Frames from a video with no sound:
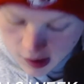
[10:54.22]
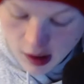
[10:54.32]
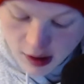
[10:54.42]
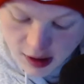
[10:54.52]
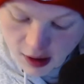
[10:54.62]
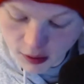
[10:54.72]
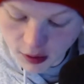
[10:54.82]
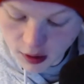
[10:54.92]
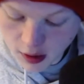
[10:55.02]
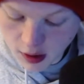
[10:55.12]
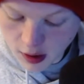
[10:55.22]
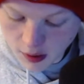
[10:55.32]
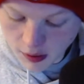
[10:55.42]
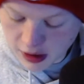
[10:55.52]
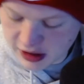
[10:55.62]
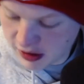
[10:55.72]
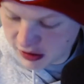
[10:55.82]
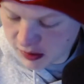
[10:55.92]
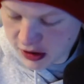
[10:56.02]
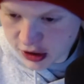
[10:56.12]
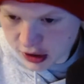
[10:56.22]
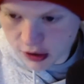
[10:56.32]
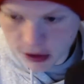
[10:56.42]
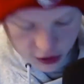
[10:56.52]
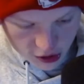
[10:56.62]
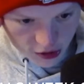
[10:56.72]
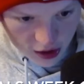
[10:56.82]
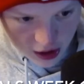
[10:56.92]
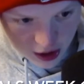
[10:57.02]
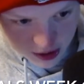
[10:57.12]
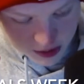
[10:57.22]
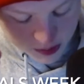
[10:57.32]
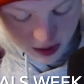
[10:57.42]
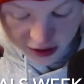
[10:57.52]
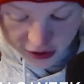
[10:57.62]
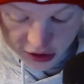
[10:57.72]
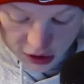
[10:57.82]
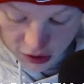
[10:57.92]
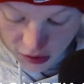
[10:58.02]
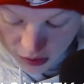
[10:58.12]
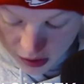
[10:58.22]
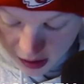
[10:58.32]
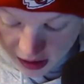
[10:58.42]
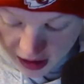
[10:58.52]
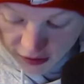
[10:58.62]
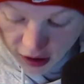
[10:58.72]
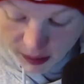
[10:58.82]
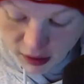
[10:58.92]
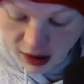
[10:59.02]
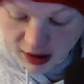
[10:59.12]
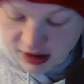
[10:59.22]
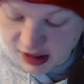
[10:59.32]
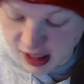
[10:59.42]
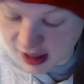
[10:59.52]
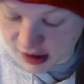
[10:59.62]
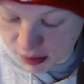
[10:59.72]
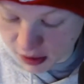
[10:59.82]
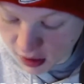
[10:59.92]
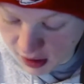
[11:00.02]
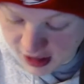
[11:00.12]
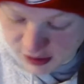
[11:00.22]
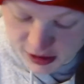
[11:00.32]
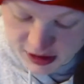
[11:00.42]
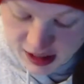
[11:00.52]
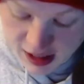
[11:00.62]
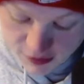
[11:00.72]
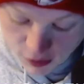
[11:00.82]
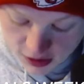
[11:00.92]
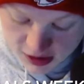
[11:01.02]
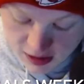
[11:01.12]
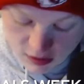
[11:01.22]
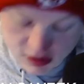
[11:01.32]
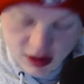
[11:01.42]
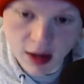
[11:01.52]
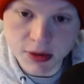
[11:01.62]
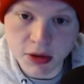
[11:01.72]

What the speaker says: Now, as I was mentioning earlier, the Bengals do give up a lot of sacks. Burrow has been sacked 47 times, so